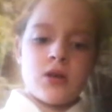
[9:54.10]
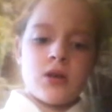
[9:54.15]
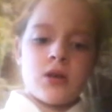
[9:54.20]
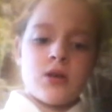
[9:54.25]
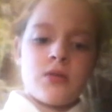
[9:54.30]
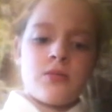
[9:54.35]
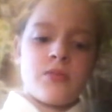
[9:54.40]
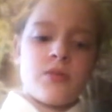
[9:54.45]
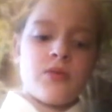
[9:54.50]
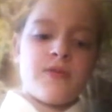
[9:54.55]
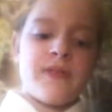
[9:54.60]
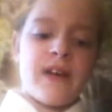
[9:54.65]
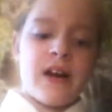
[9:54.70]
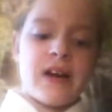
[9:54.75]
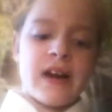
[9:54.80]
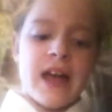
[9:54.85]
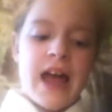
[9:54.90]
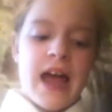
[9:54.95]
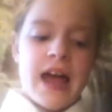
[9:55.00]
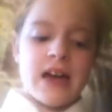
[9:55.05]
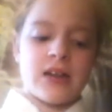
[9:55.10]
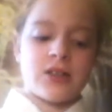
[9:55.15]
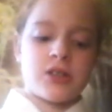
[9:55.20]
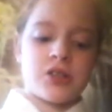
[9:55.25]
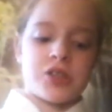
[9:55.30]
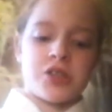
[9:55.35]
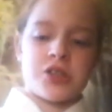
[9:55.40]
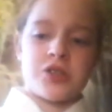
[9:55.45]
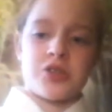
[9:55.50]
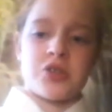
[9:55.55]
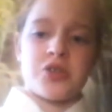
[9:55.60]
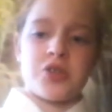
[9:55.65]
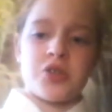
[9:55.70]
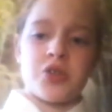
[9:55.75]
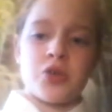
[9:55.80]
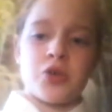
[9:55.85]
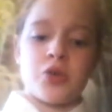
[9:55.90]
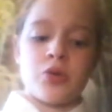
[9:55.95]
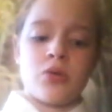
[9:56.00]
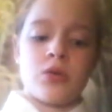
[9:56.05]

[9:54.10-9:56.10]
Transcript: but very anxious too.